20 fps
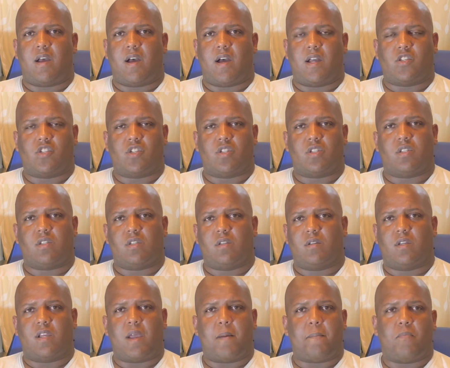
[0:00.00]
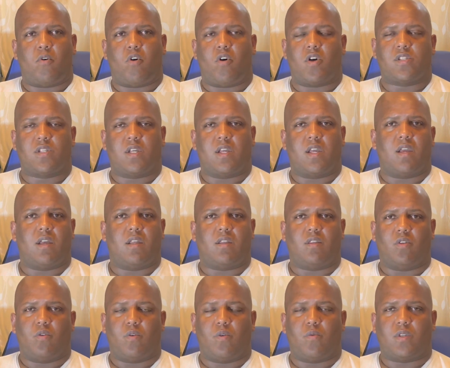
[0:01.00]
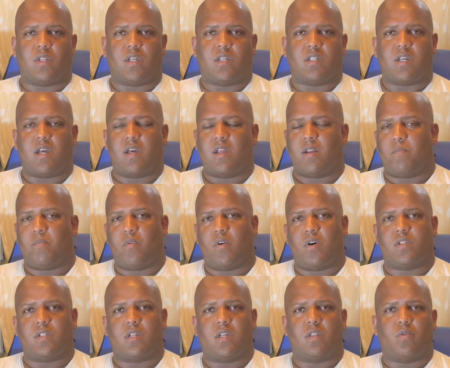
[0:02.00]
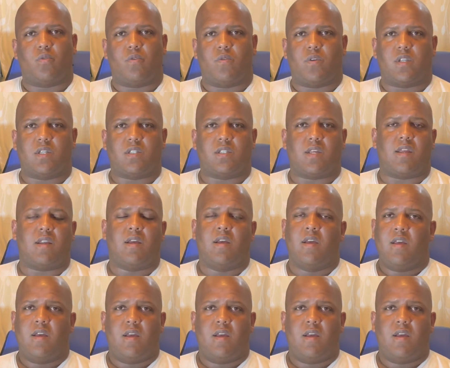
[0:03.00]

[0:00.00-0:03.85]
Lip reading: I just kept pausing it and doing what they said, pausing and doing what they said.